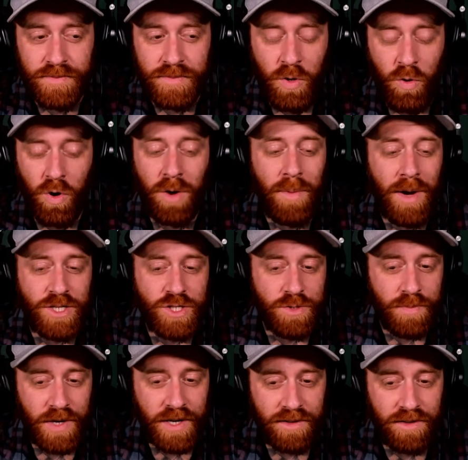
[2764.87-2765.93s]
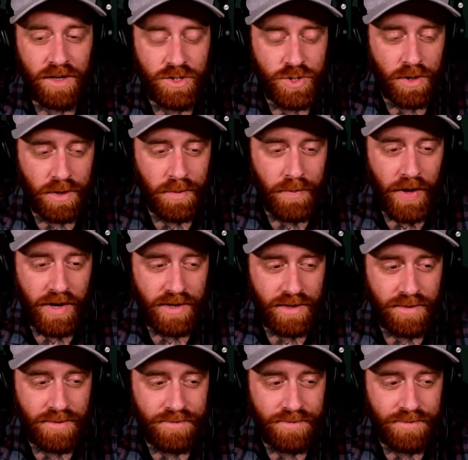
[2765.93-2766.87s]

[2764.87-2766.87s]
Or am I just being a jerk about it?